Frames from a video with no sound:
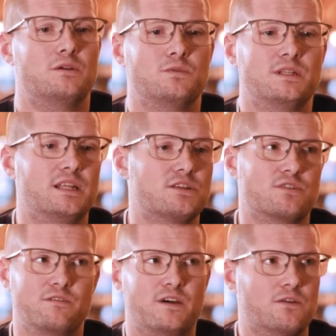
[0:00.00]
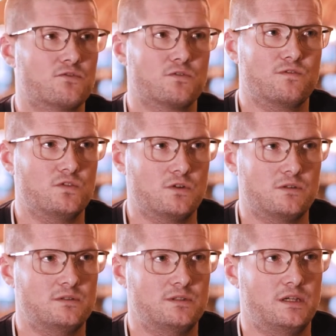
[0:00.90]
We literally fell through the
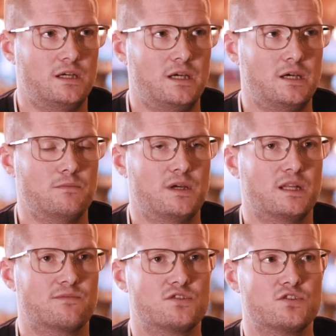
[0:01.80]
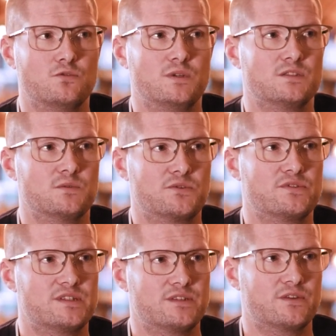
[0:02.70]
floor, and after 2 weeks we were
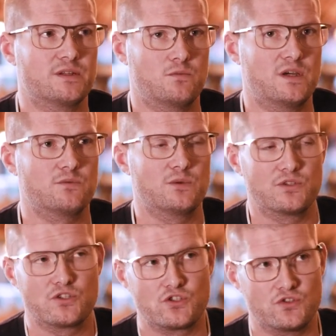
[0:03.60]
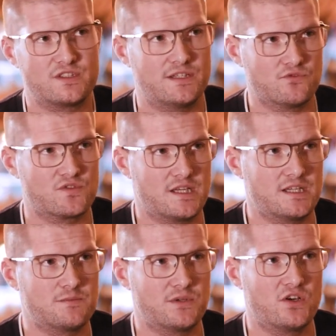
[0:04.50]
considering whether we were going to shut several
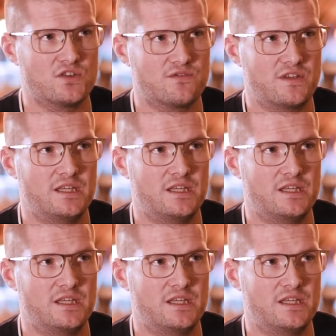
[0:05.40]
sites because of